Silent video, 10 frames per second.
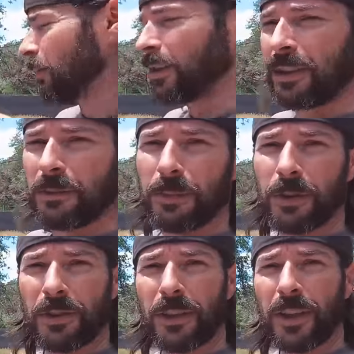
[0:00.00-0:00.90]
We need to
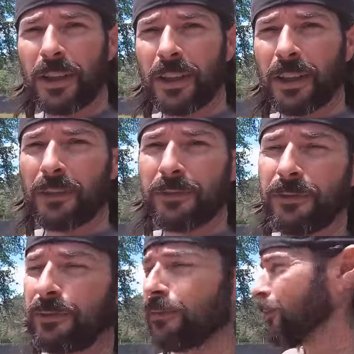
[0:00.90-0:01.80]
put the
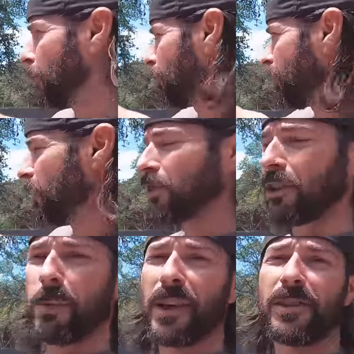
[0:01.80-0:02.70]
few
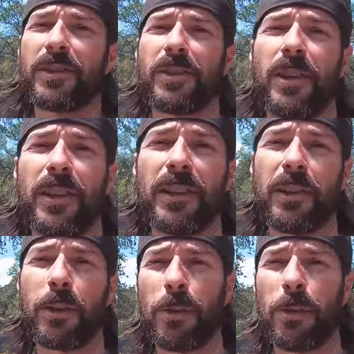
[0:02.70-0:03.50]
finishing pieces on it,